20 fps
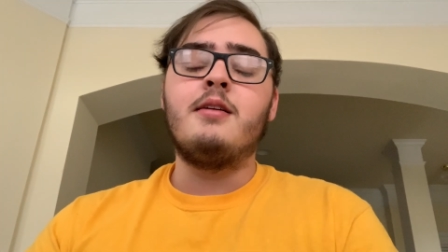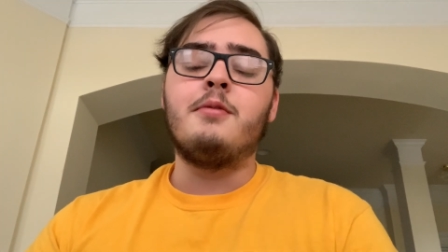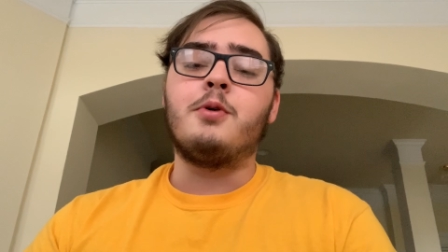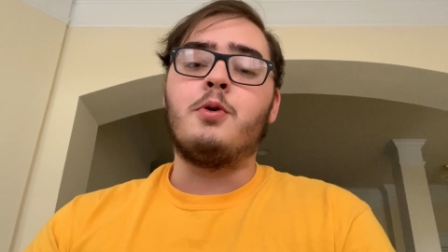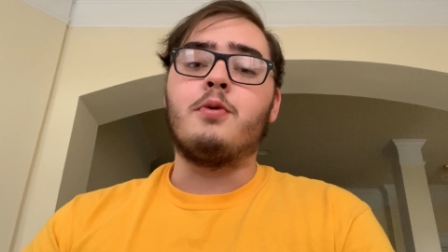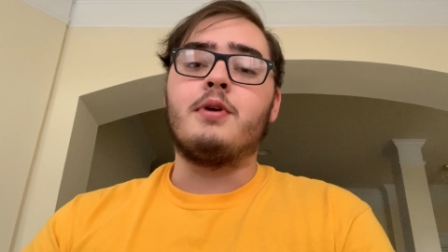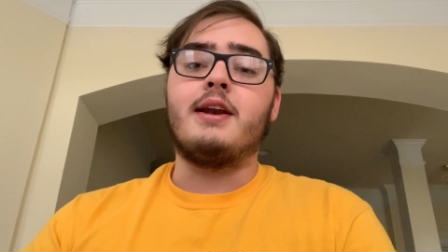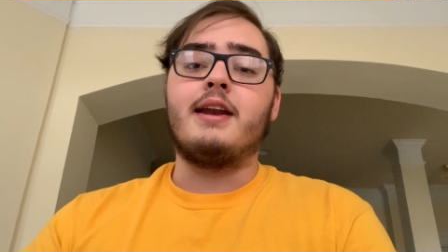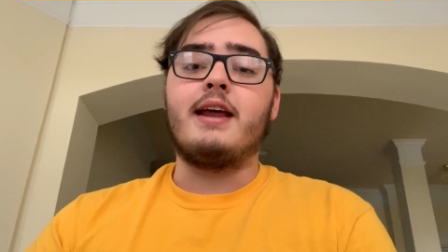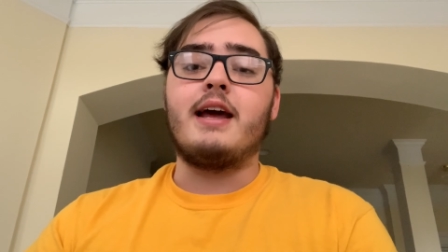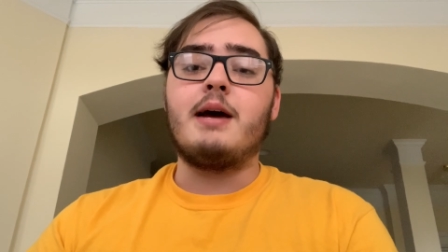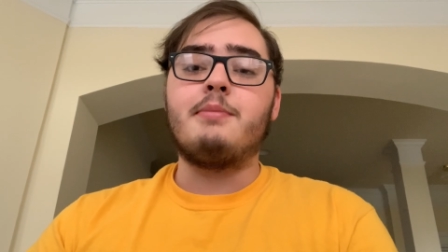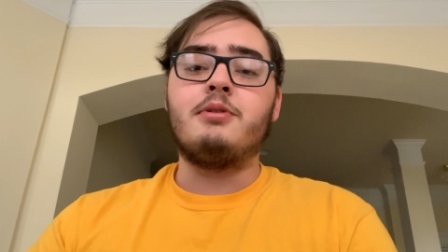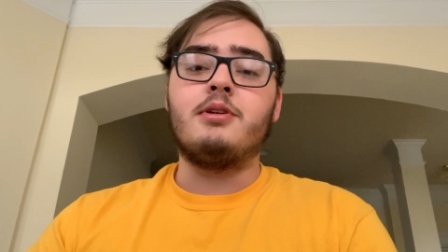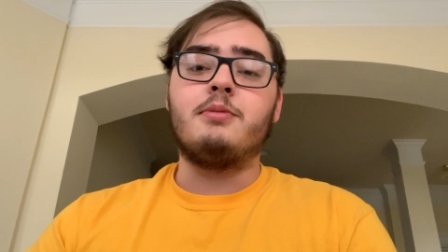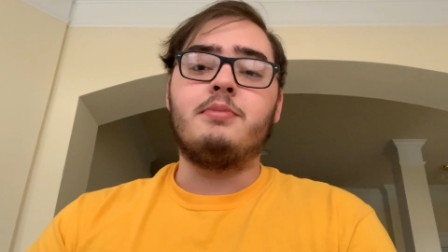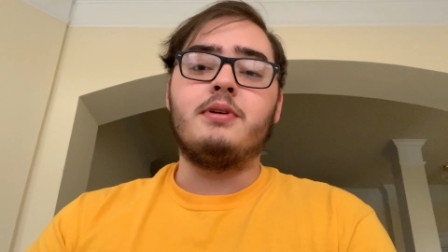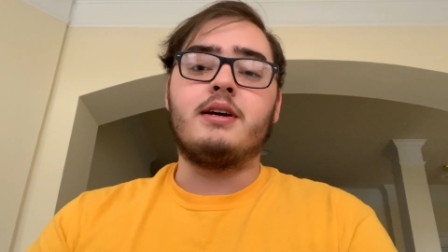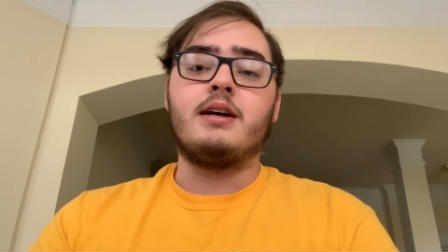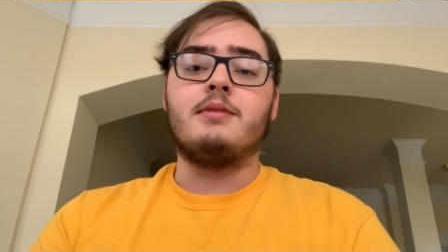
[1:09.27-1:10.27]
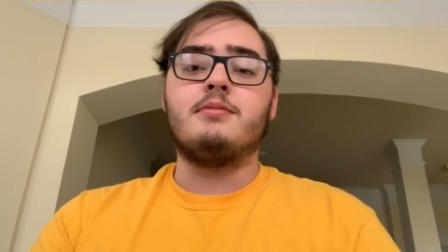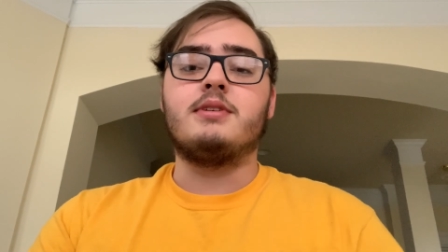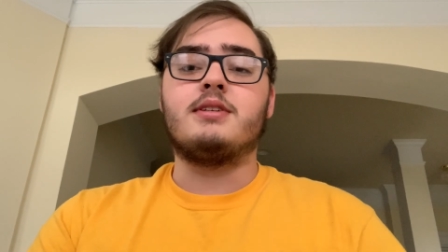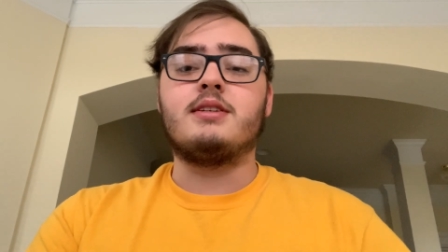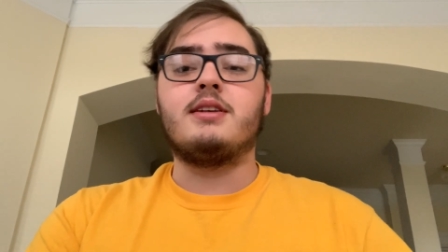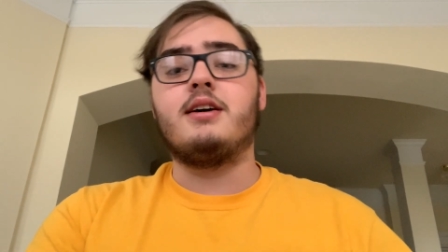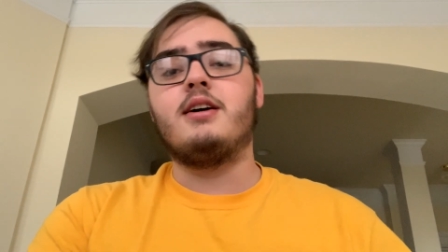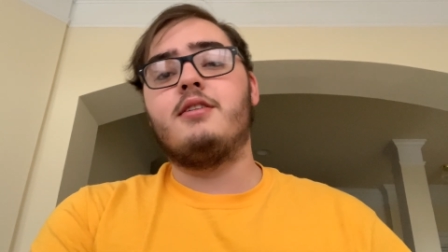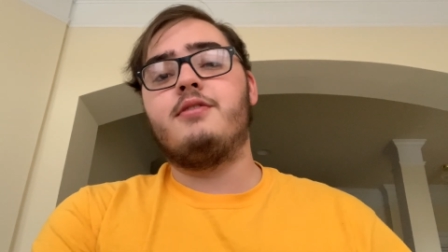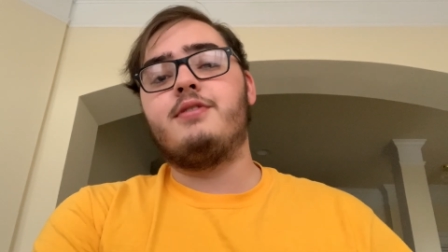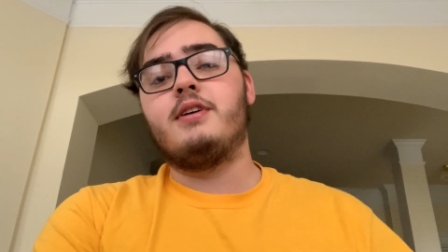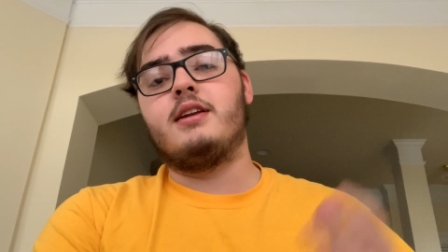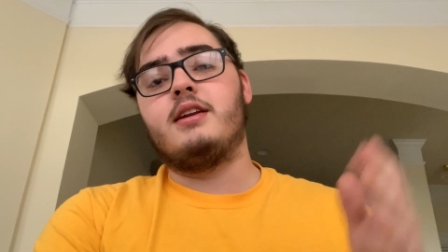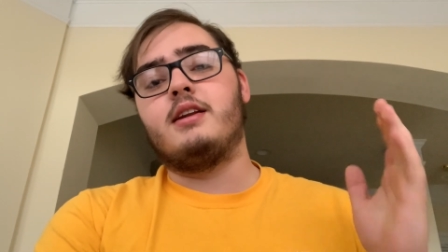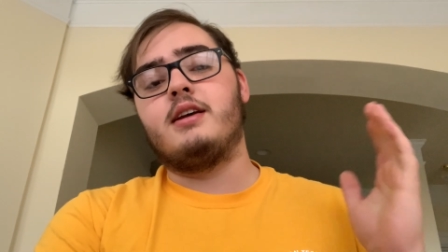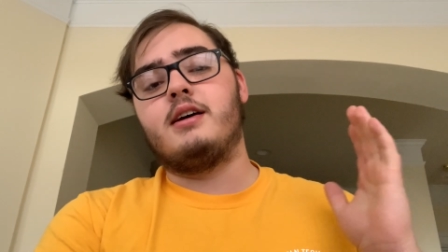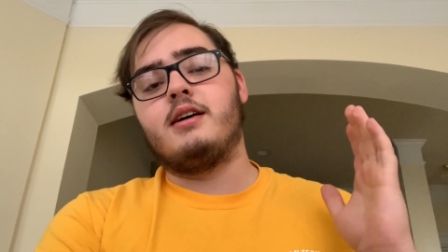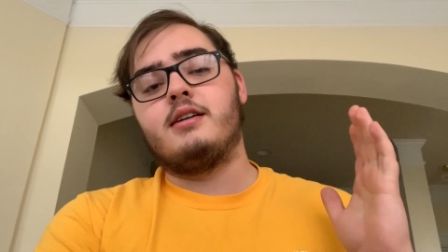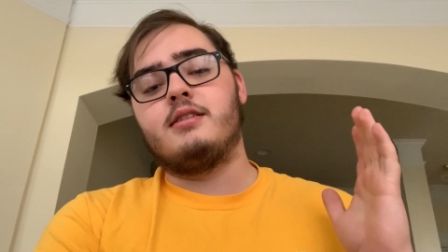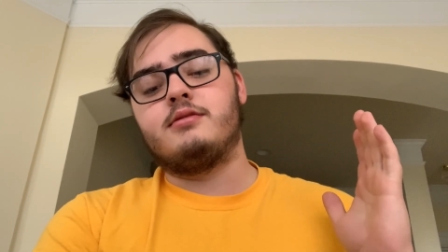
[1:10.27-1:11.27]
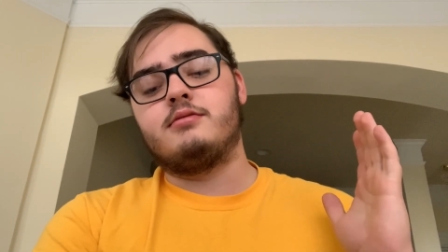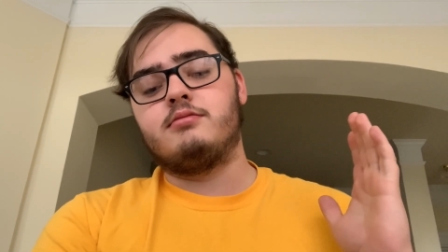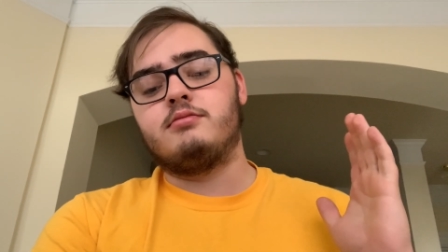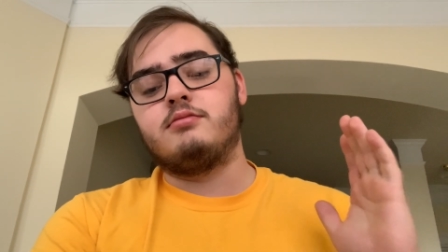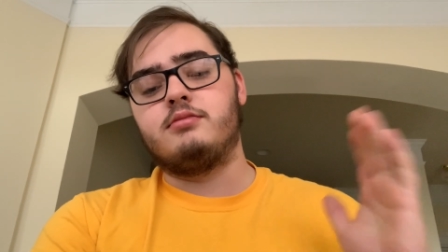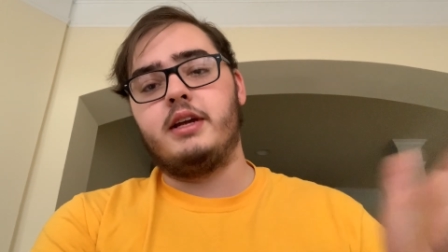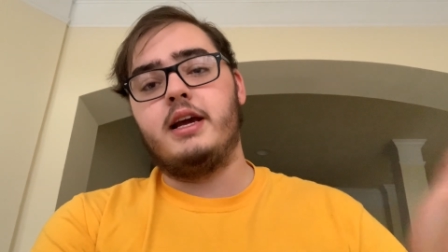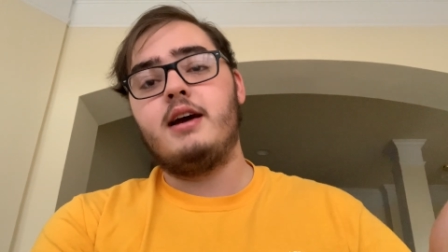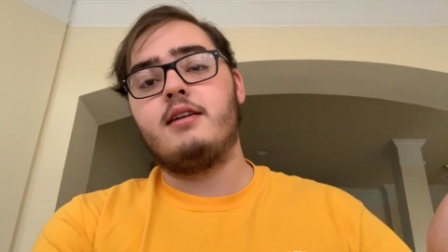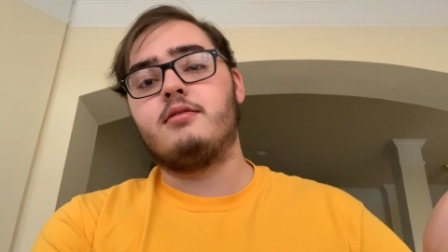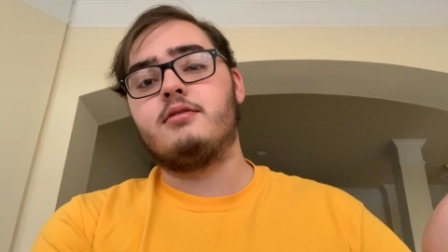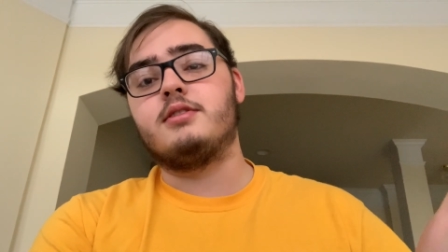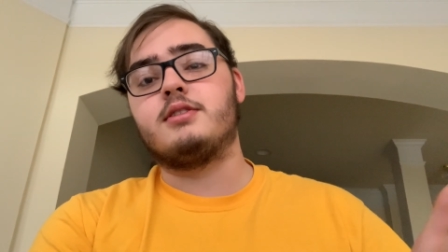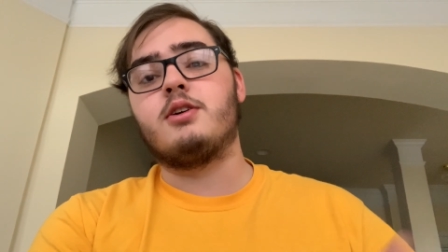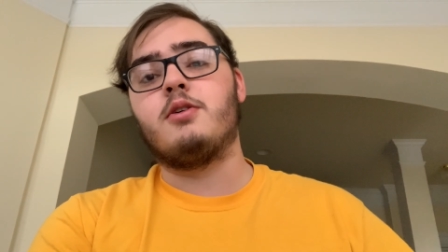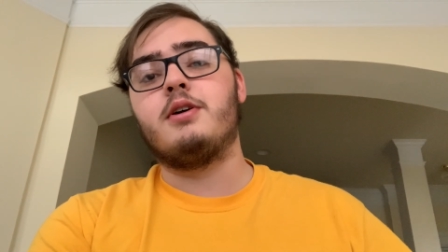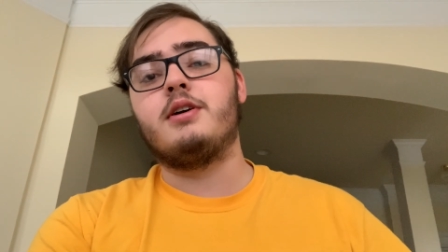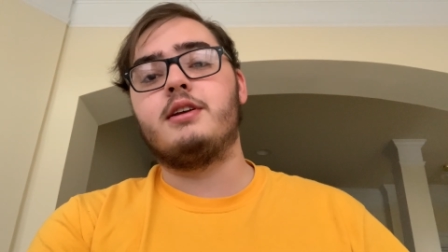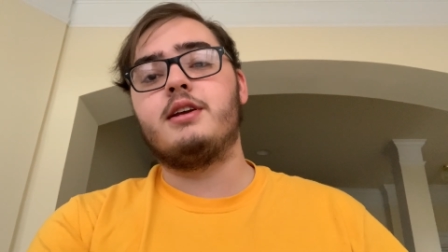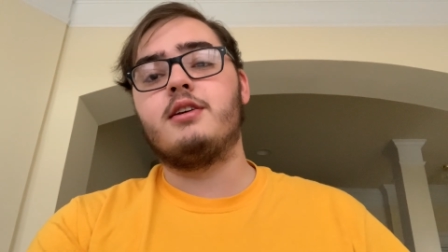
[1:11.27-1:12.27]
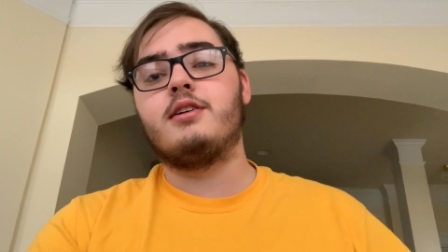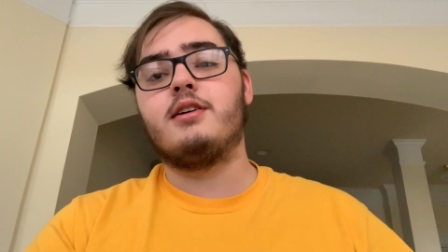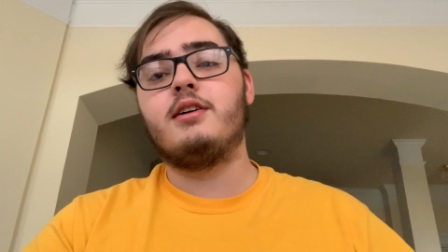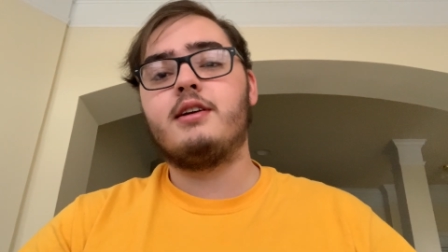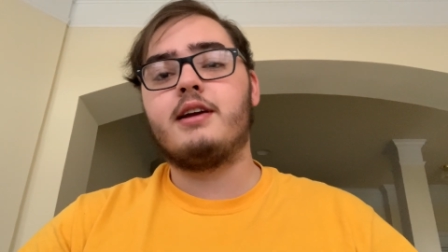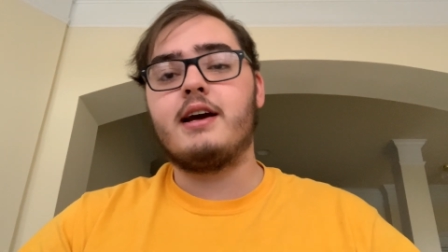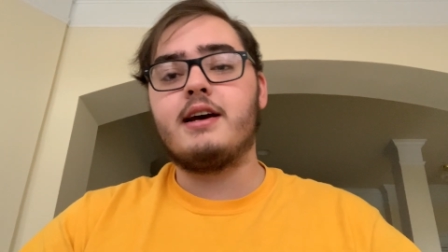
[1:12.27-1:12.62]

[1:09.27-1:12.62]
Going to Napa to pick up the stuff and uh, yeah, let's go ahead and get her done,